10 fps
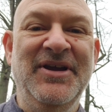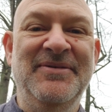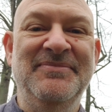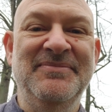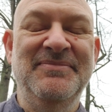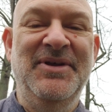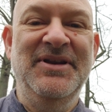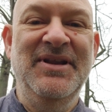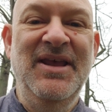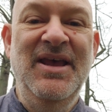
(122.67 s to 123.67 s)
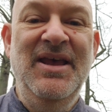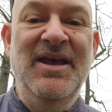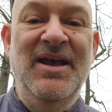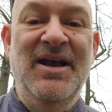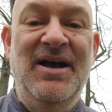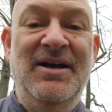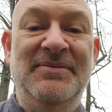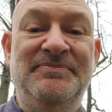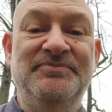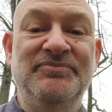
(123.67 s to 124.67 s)
him. But
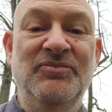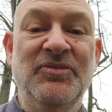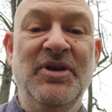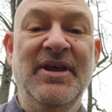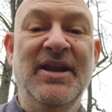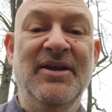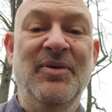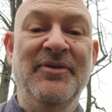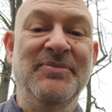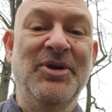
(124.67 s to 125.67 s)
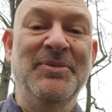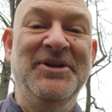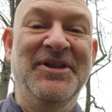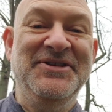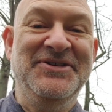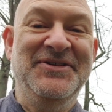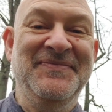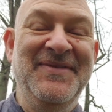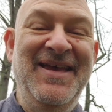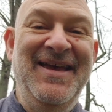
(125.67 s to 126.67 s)
um, getting away from nomenclature,
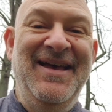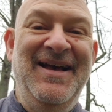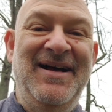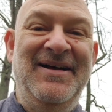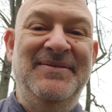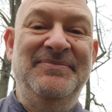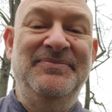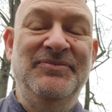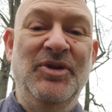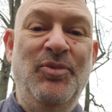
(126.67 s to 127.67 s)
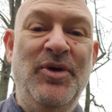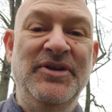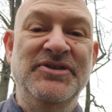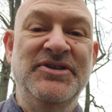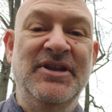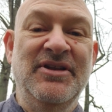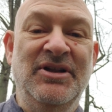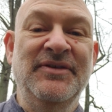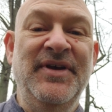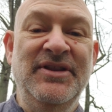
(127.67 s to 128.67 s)
um, the point is, you said,
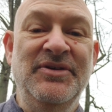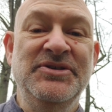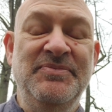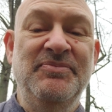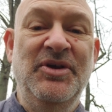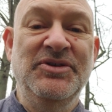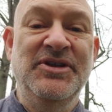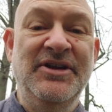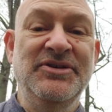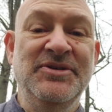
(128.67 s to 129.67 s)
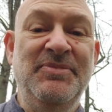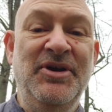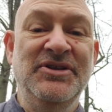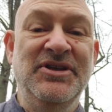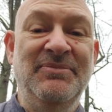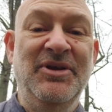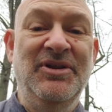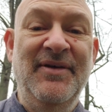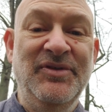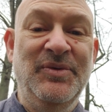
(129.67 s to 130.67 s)
cultivate those, those nature spirits. It'll be a
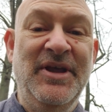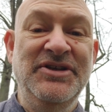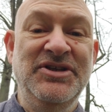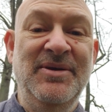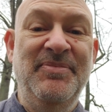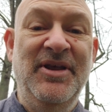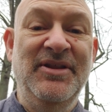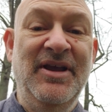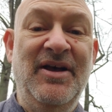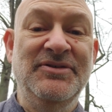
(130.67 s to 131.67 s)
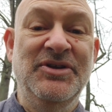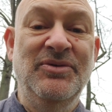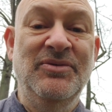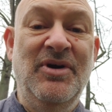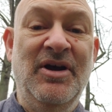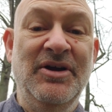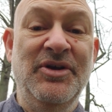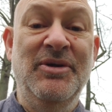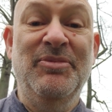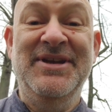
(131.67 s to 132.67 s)
lovely relationship, and they also are
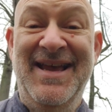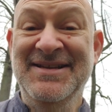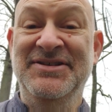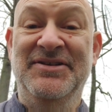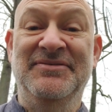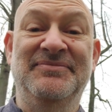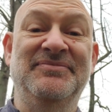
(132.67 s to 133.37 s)
good at protection.